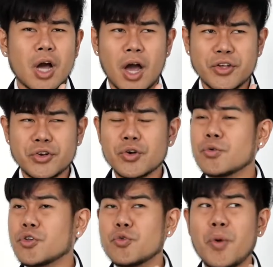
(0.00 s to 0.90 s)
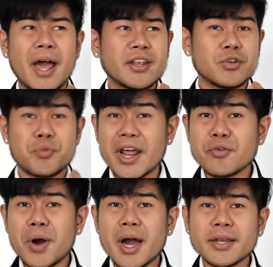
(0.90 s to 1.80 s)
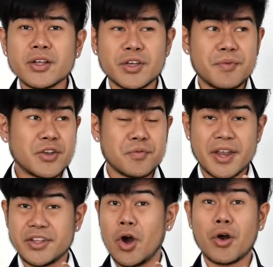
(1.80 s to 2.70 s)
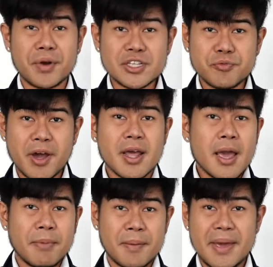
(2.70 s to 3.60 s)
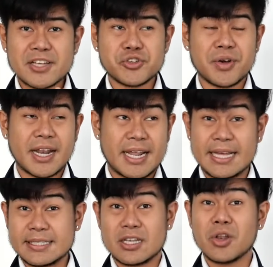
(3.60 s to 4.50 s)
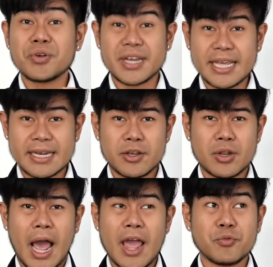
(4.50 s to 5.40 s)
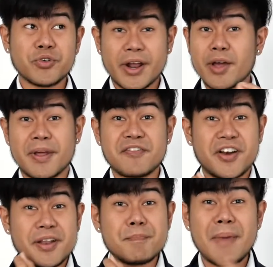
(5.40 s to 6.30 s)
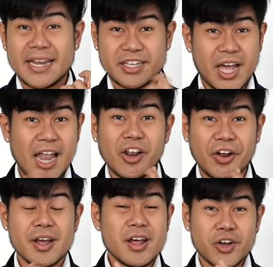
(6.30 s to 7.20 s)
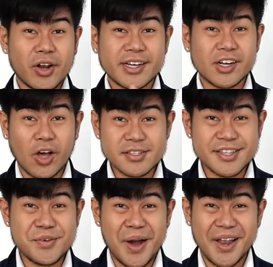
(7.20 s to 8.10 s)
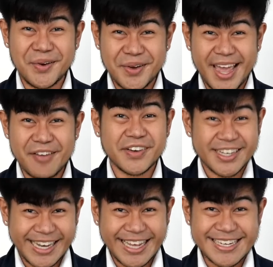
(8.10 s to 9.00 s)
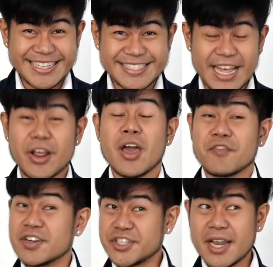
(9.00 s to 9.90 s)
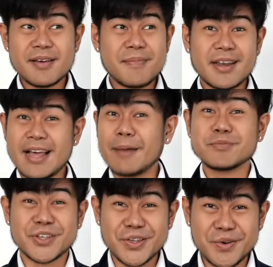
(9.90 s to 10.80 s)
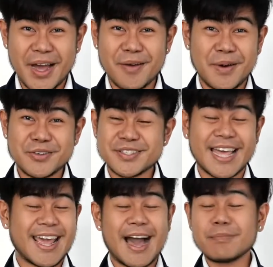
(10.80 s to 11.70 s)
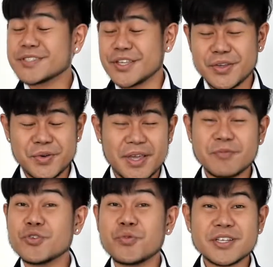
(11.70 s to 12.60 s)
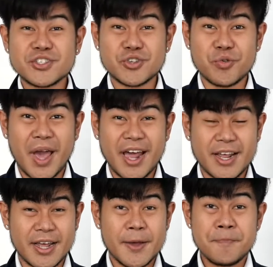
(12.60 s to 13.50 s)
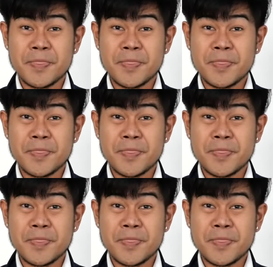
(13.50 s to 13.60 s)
you wear the red one, even you wear the orange one, but make sure that it's look neat. I would recommend for the matte color, not the glossy one, okay, for the ladies. And for gentlemen, up to you. I'm about to say, up to you. If you wish to wear the,